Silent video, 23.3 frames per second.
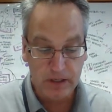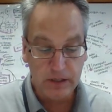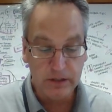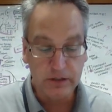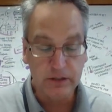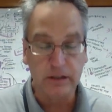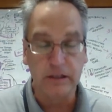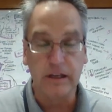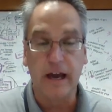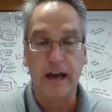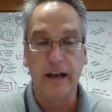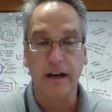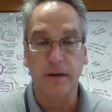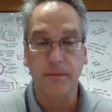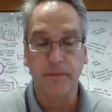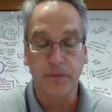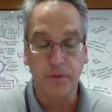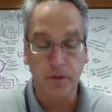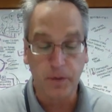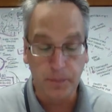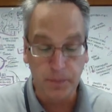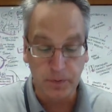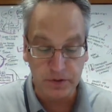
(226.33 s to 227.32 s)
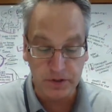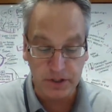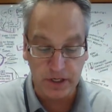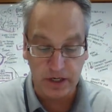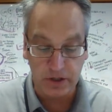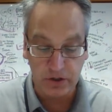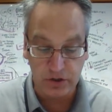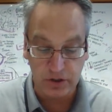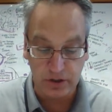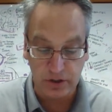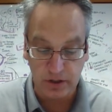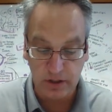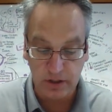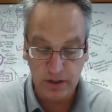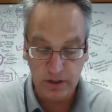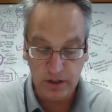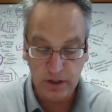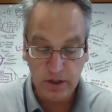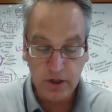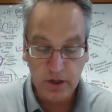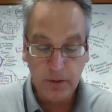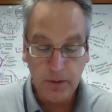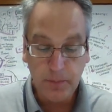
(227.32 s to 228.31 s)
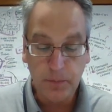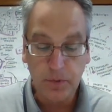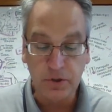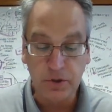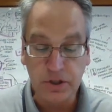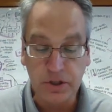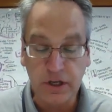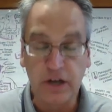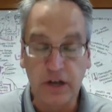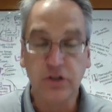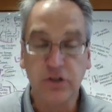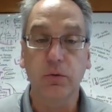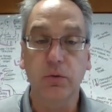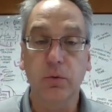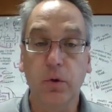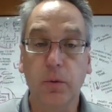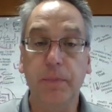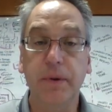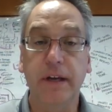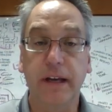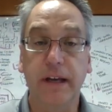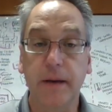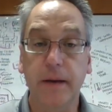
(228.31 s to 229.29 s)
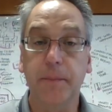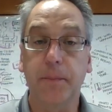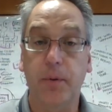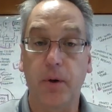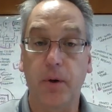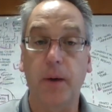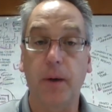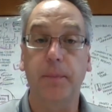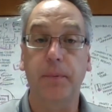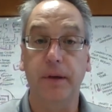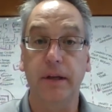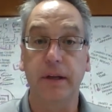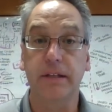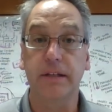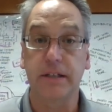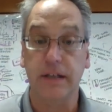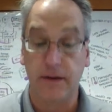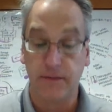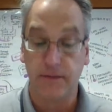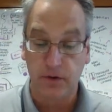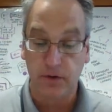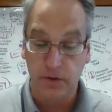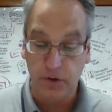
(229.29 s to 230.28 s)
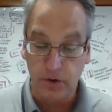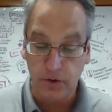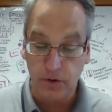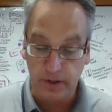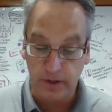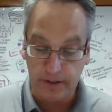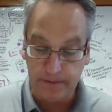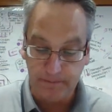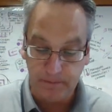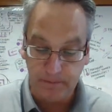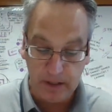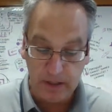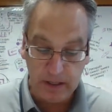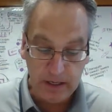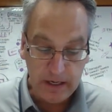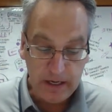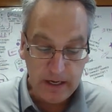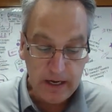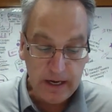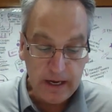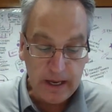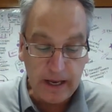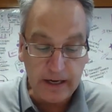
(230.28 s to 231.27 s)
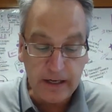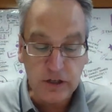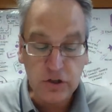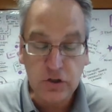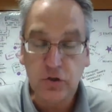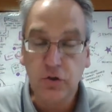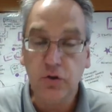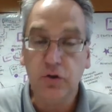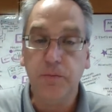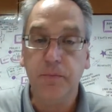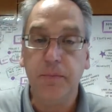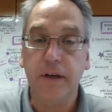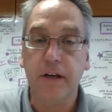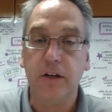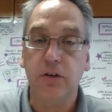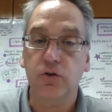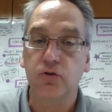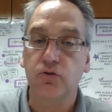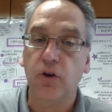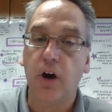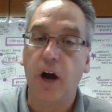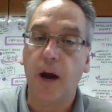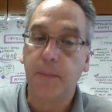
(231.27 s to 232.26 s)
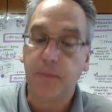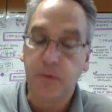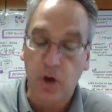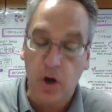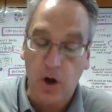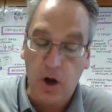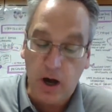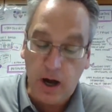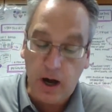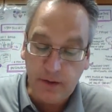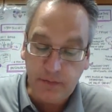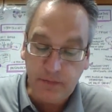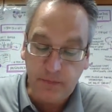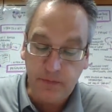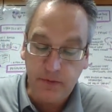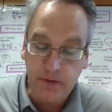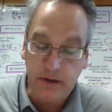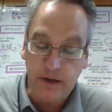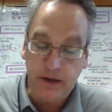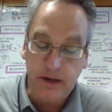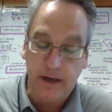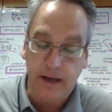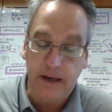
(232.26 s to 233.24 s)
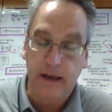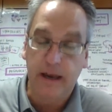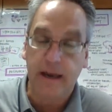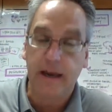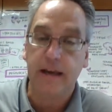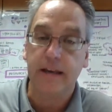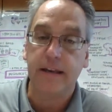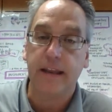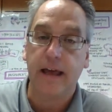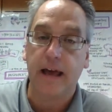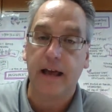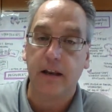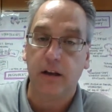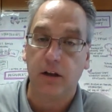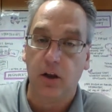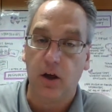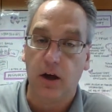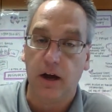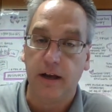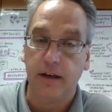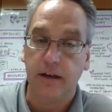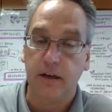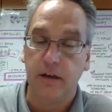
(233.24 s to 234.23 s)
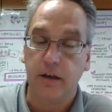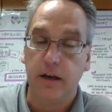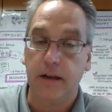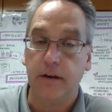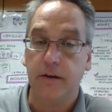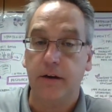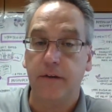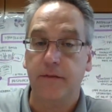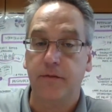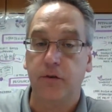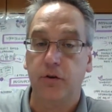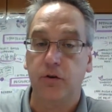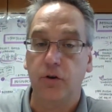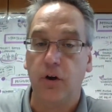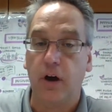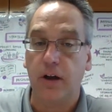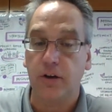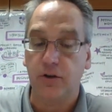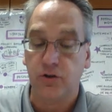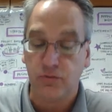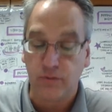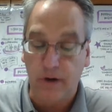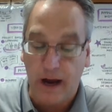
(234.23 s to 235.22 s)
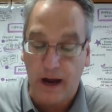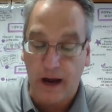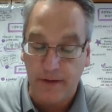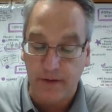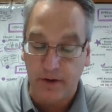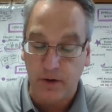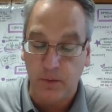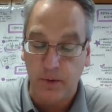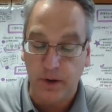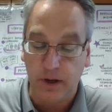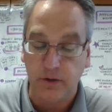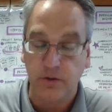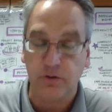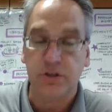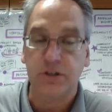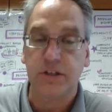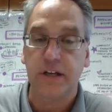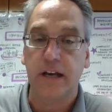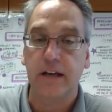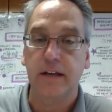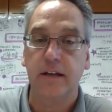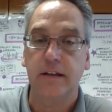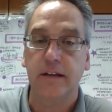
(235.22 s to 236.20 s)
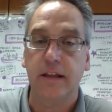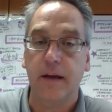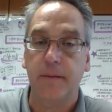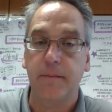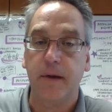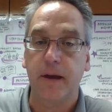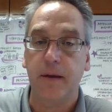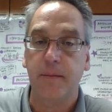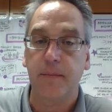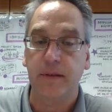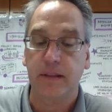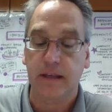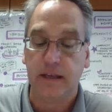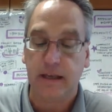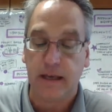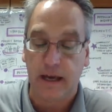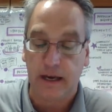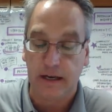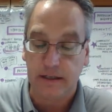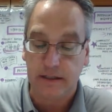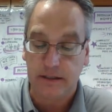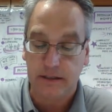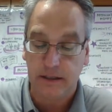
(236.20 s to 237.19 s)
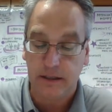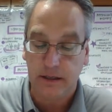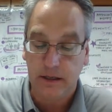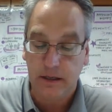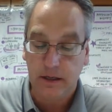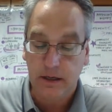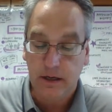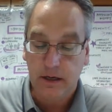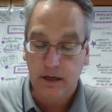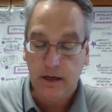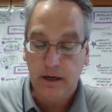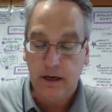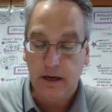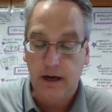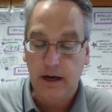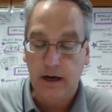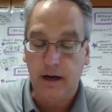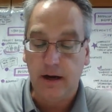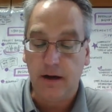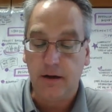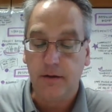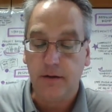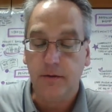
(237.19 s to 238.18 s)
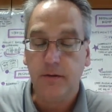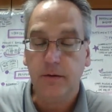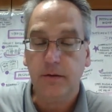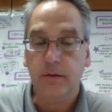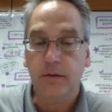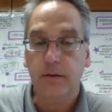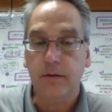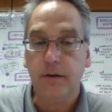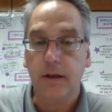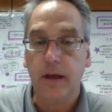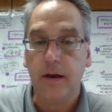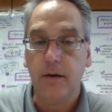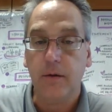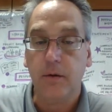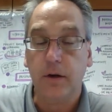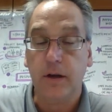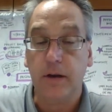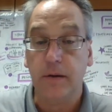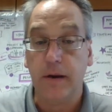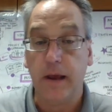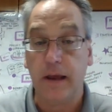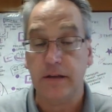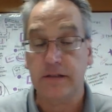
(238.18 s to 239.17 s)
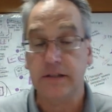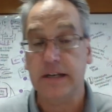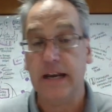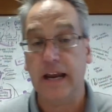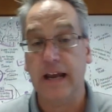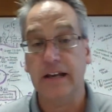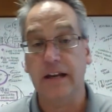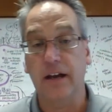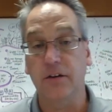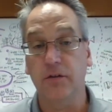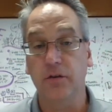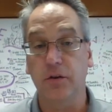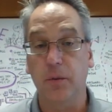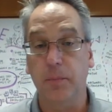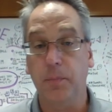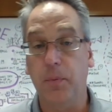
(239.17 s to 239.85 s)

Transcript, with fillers: to line up for the procession procession will begin promptly at 7.30 any student being dropped off in that lot and, and if they're not driving we understand that that may be the case uh, they can stand under the